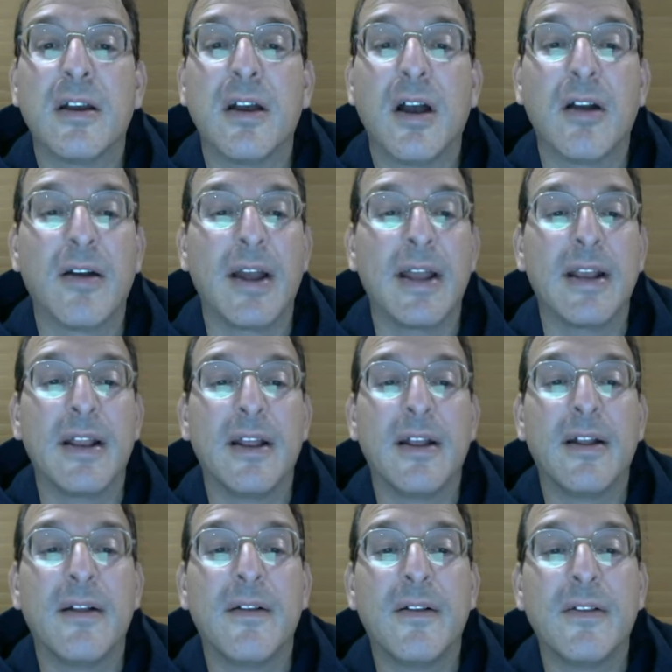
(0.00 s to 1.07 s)
All right.
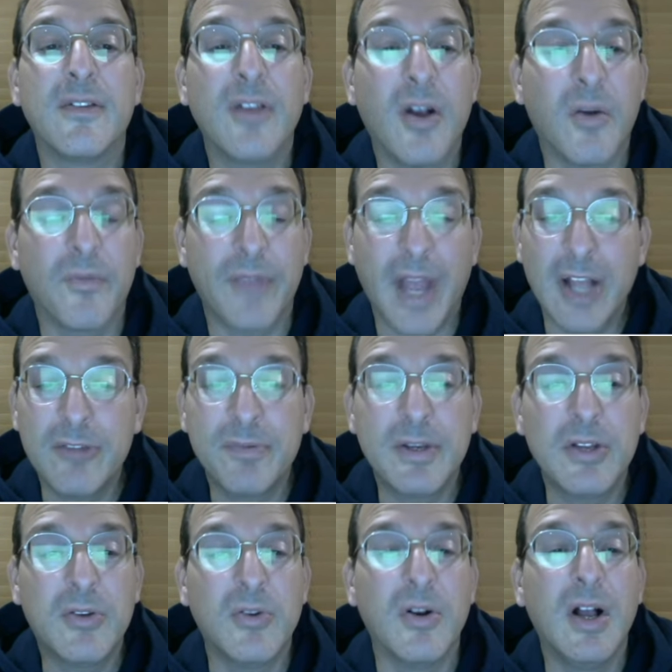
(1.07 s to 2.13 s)
So that's
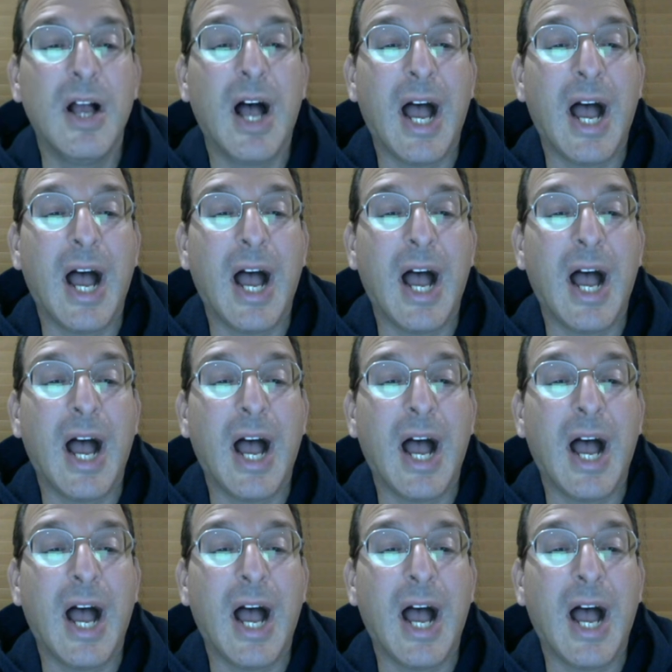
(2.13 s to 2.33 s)
pretty cool.